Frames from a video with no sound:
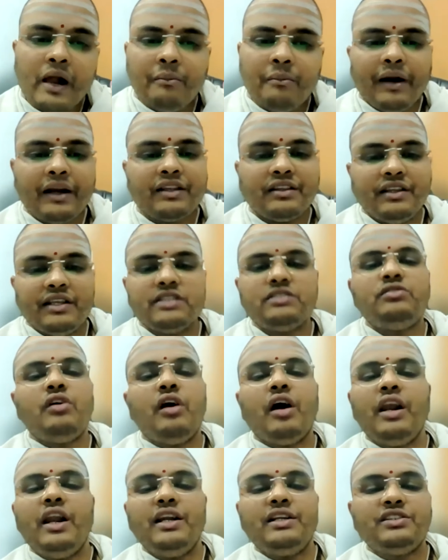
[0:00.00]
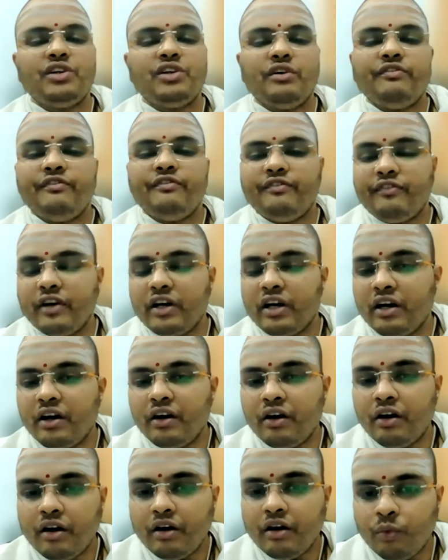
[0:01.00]
But this knowledge of
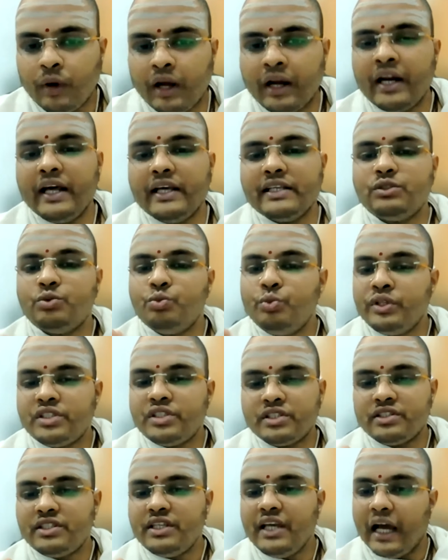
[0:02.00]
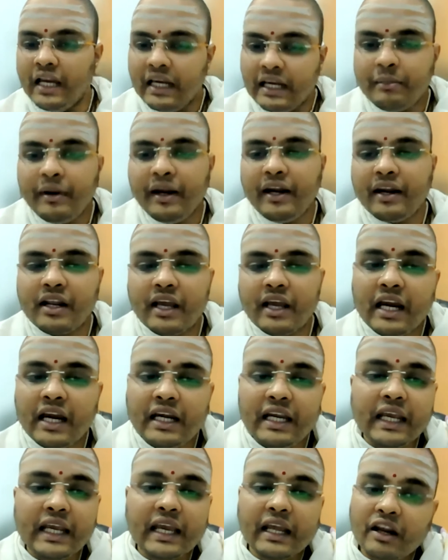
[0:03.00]
uh, oneness, which is the ultimate
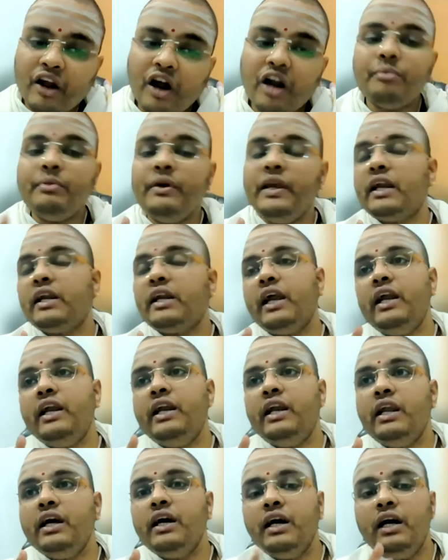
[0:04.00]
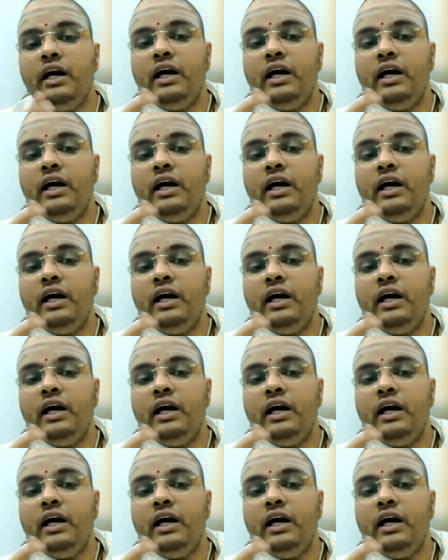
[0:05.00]
reality, cannot be attained,